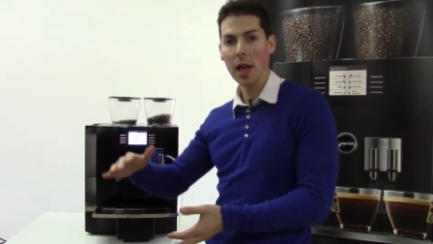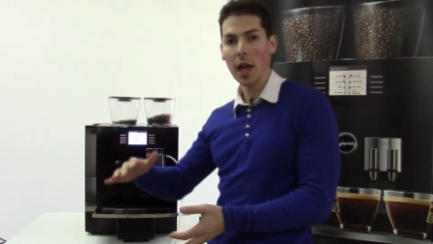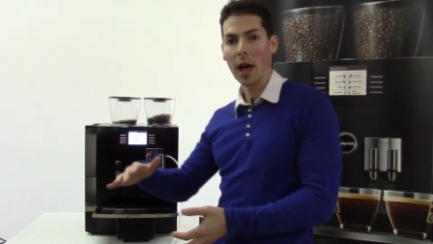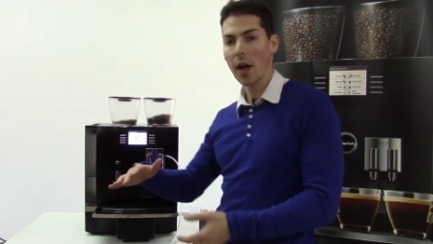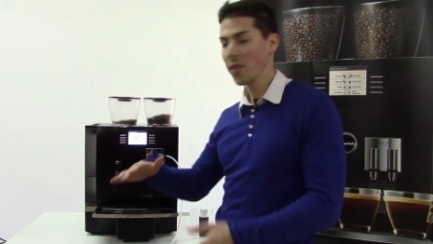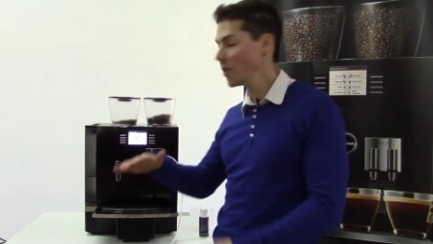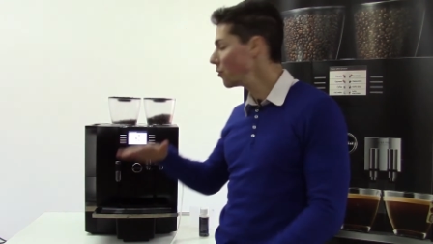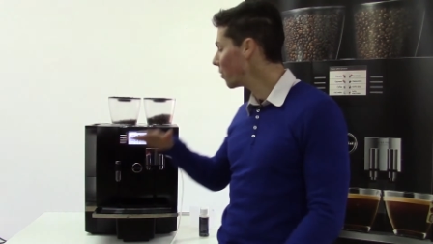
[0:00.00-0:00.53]

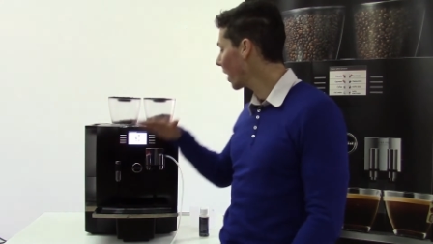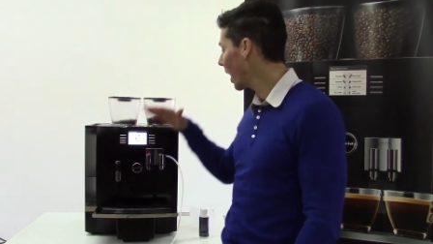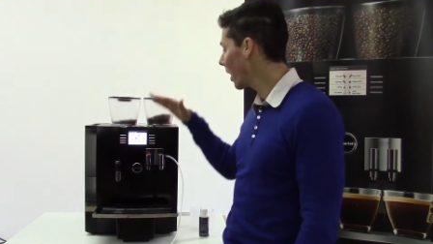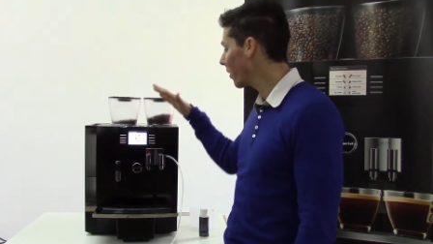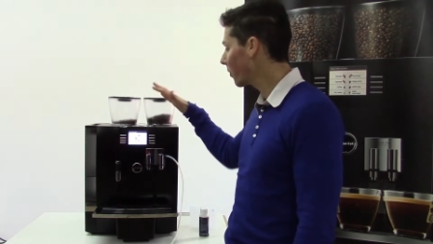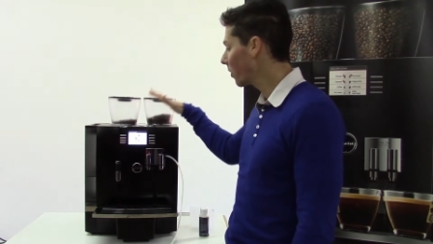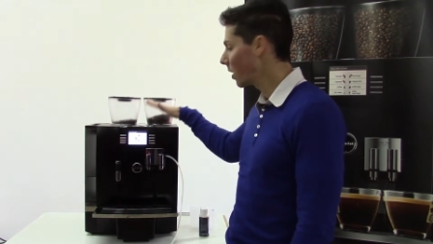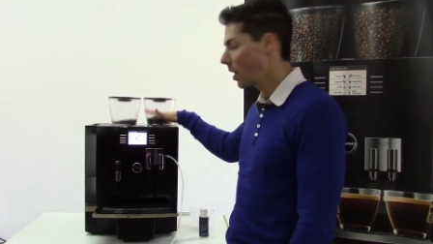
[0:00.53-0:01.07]
And then you
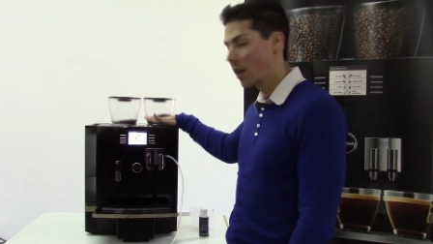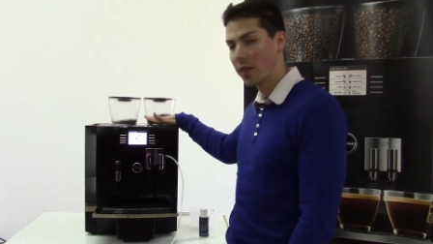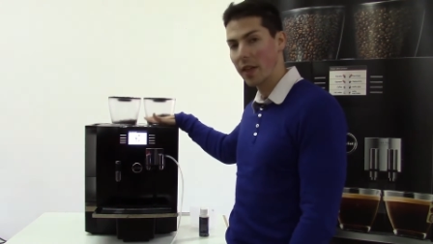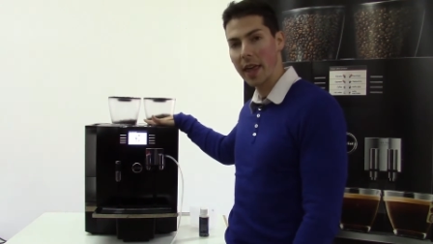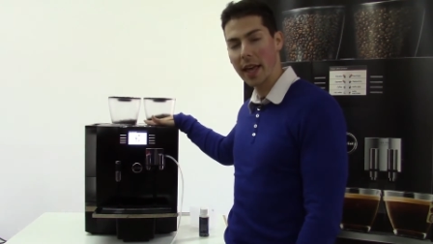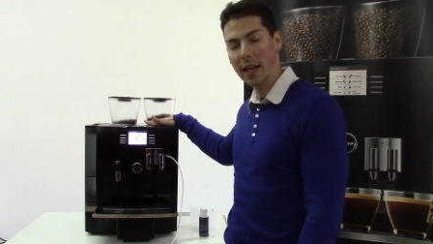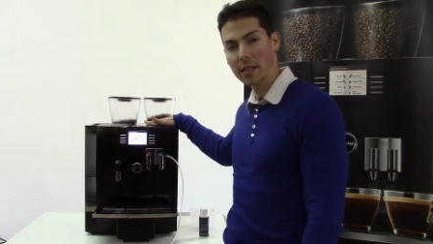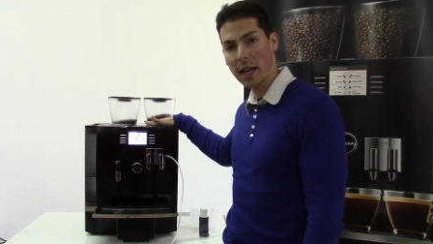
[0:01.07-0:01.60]
have the
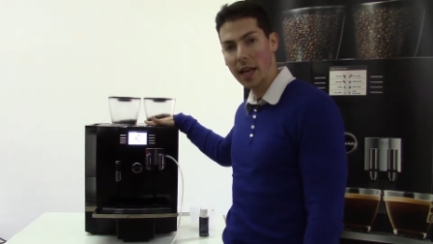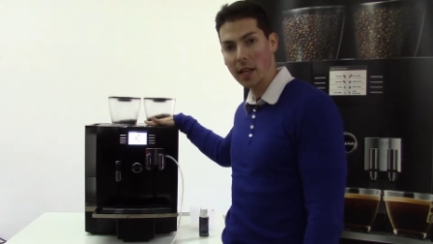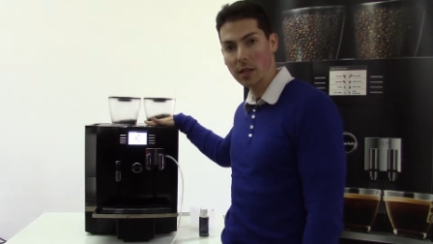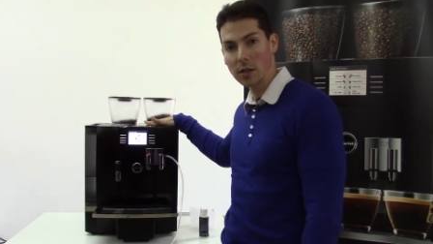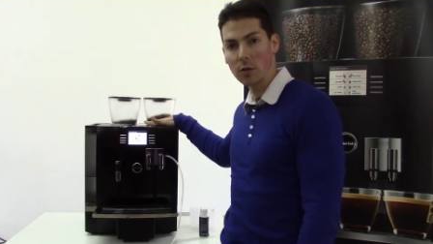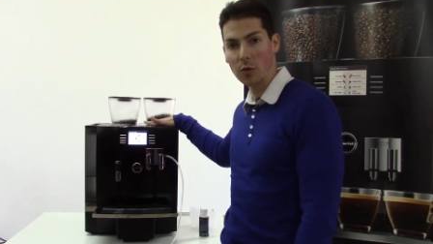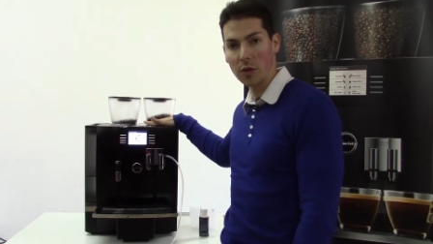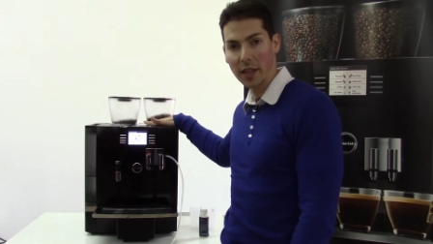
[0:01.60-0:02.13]

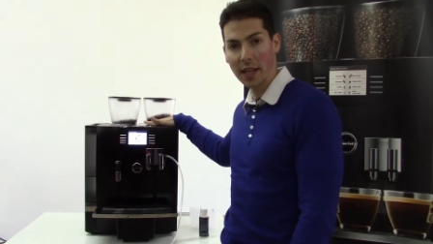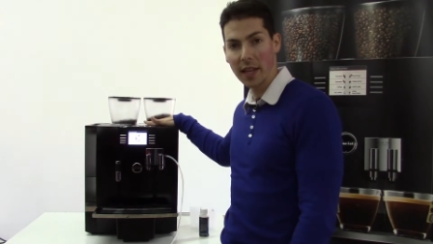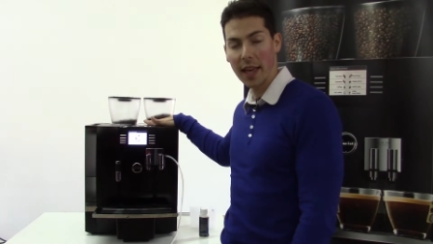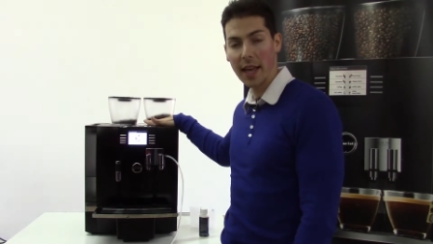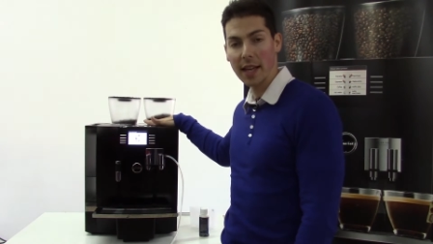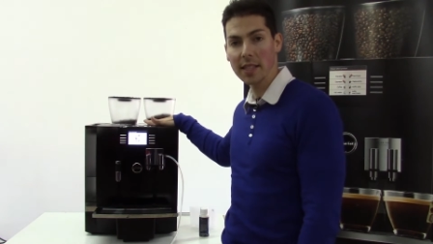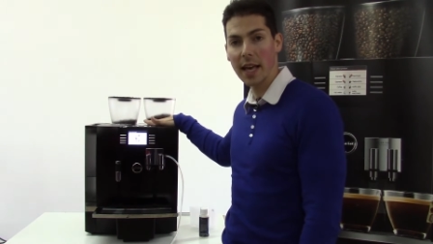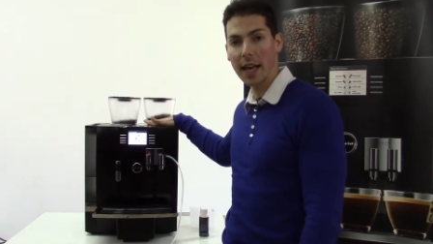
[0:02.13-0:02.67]
X8 or the
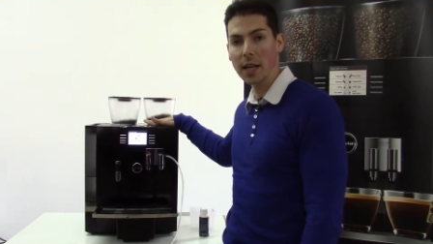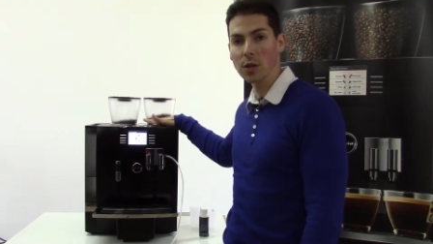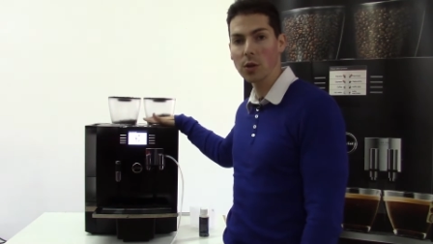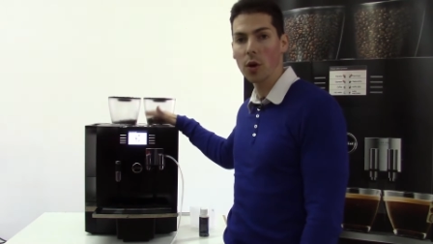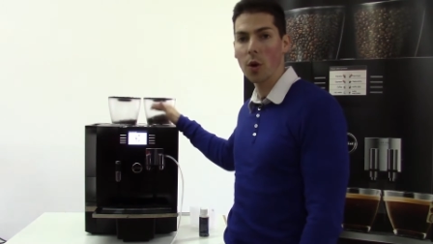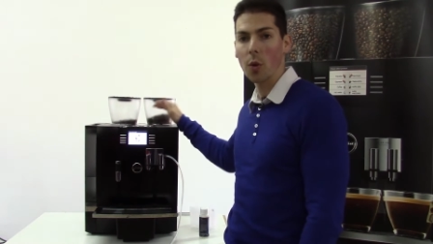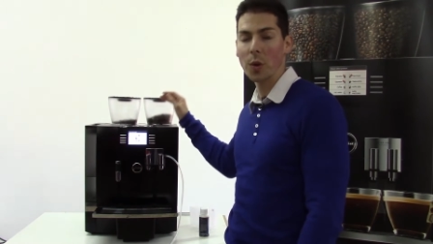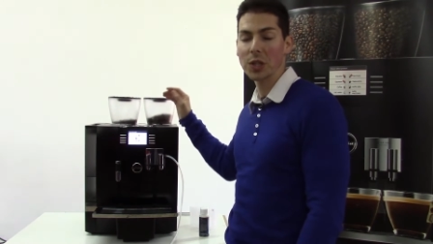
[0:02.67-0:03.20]
GIGA X8,
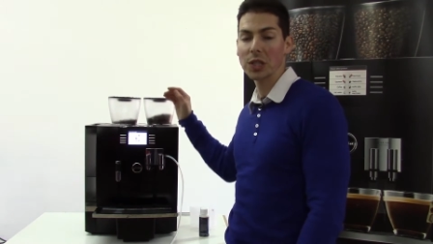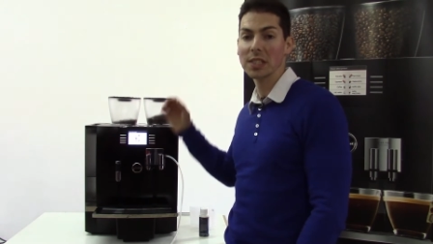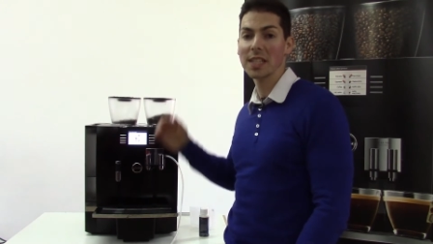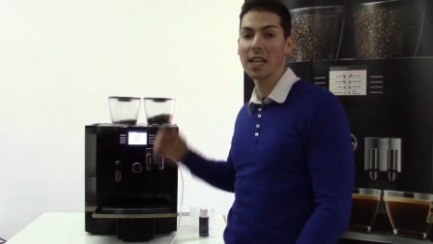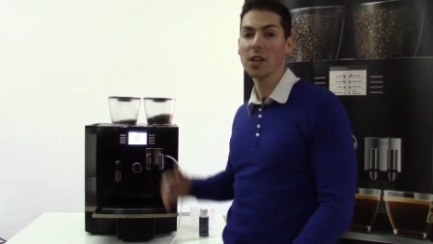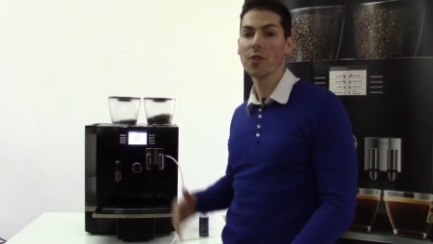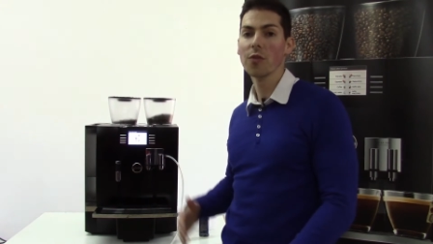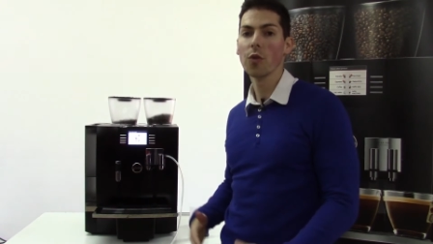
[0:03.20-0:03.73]
which is
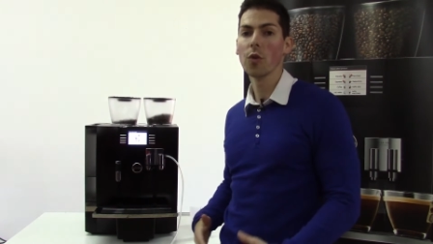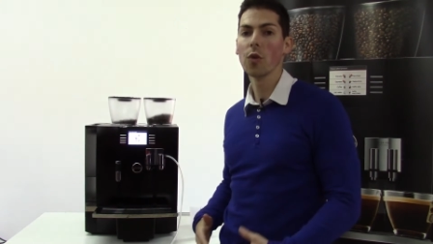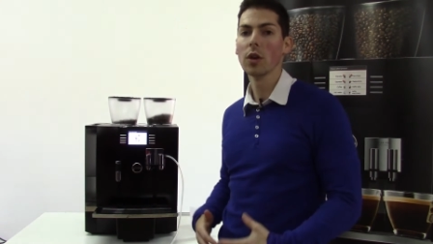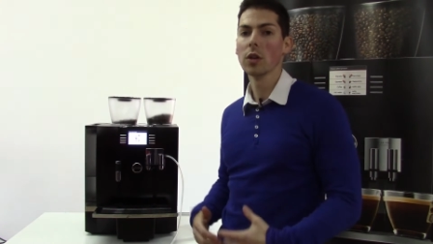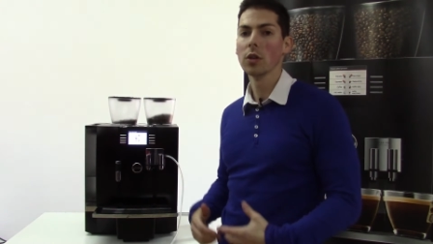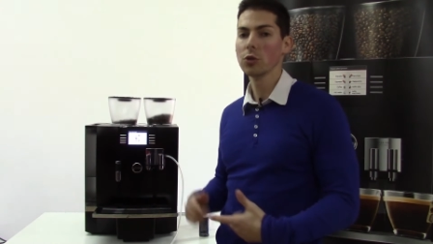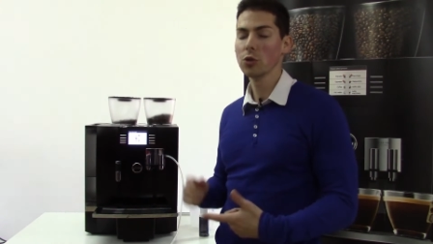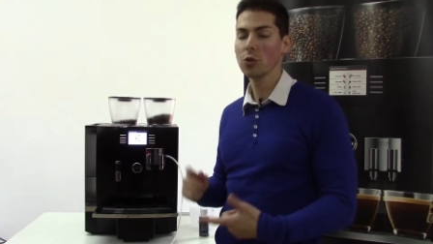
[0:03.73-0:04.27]
intended for
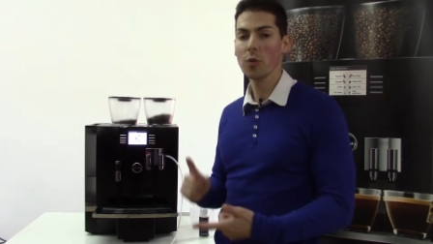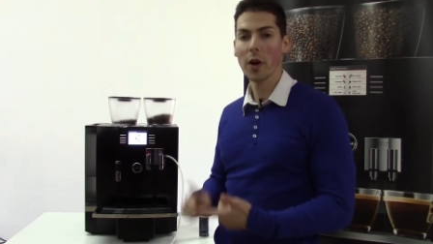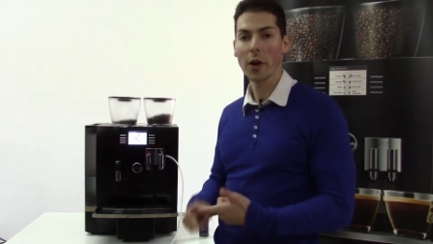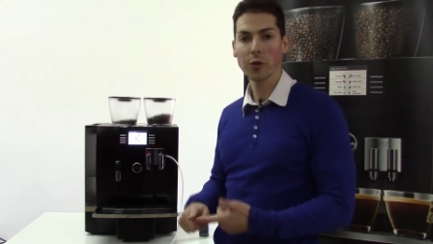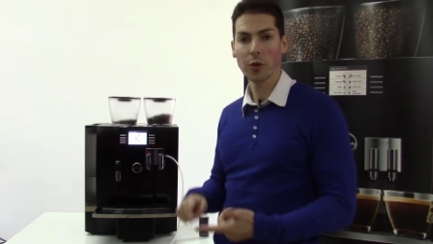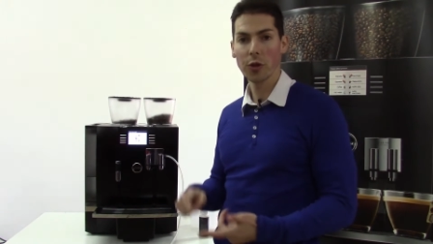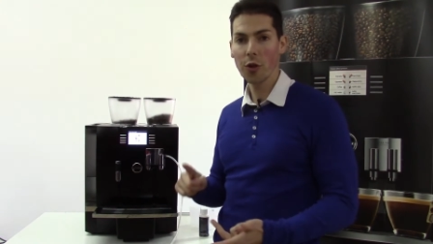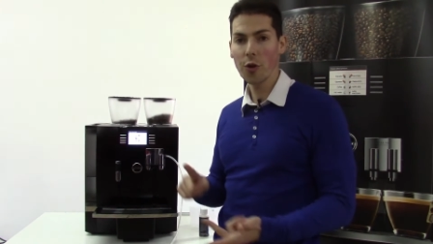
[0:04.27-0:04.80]

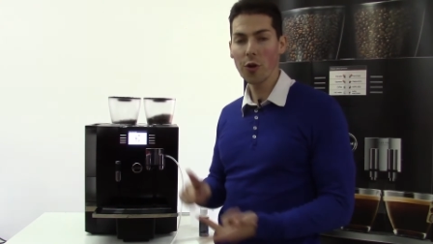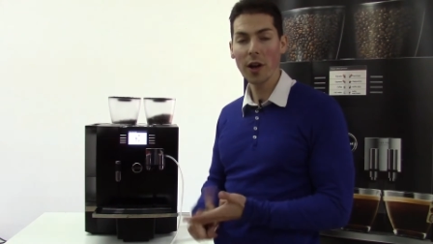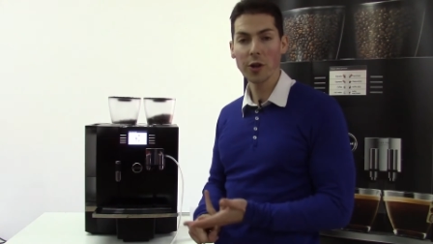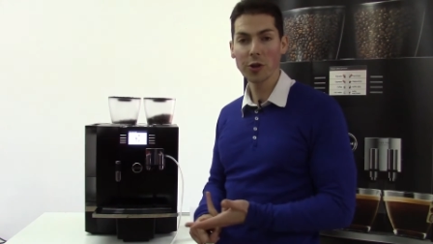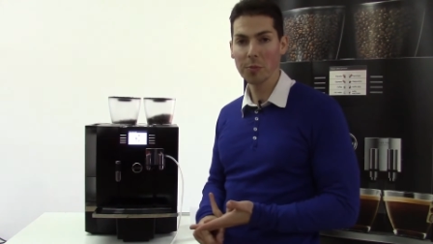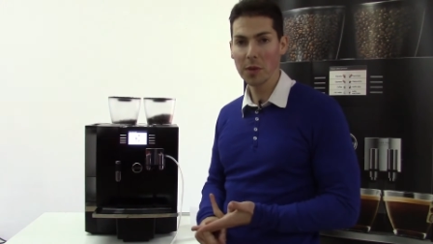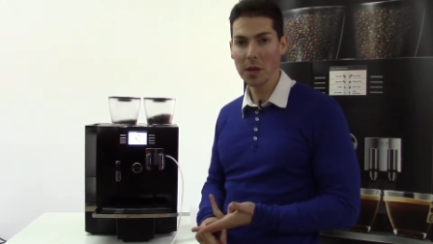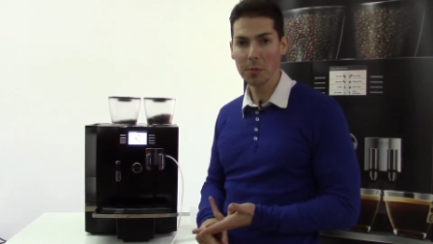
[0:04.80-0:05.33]
200,
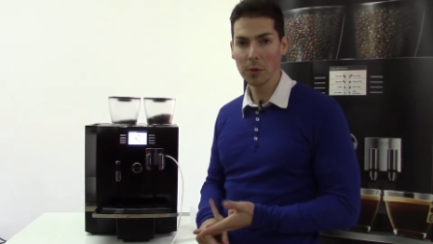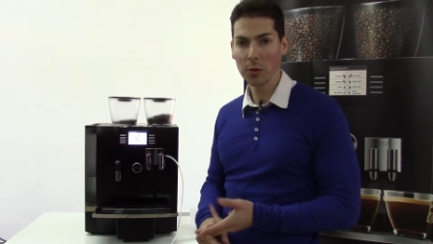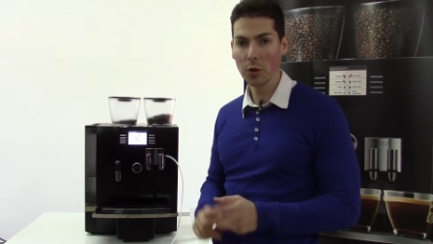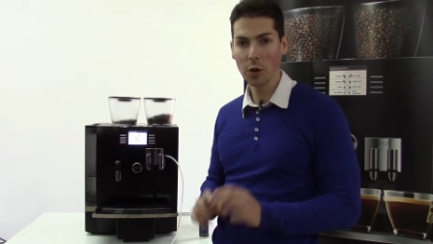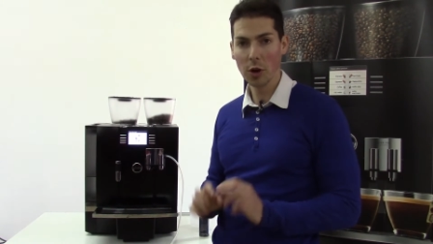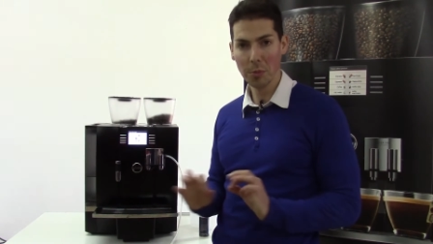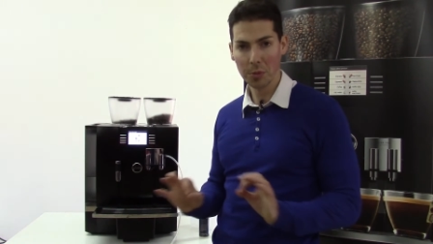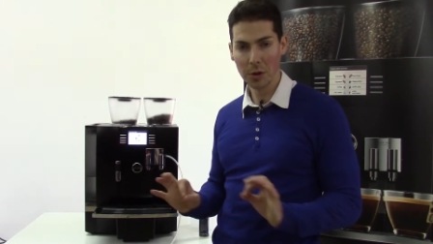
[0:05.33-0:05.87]
300 people,
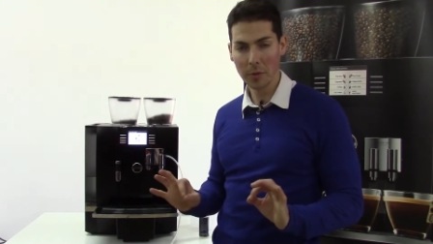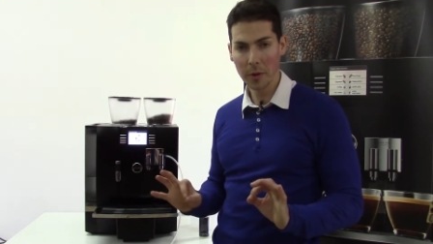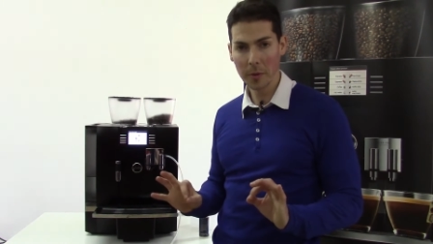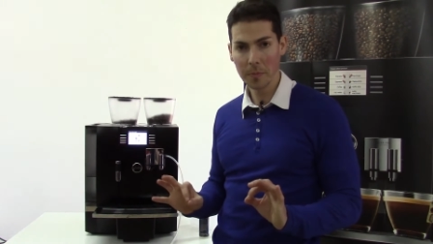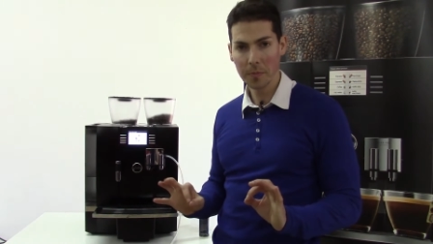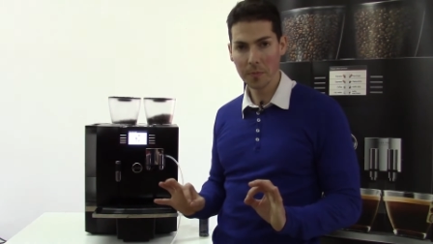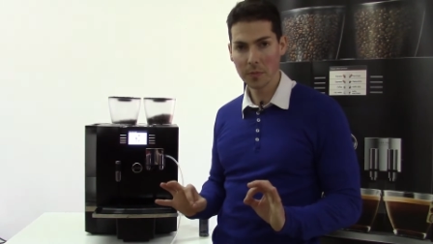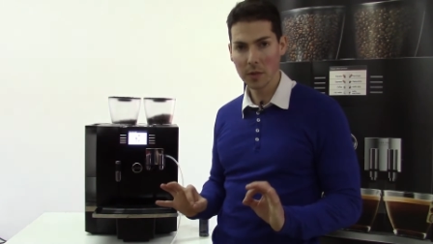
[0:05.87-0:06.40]
no problem.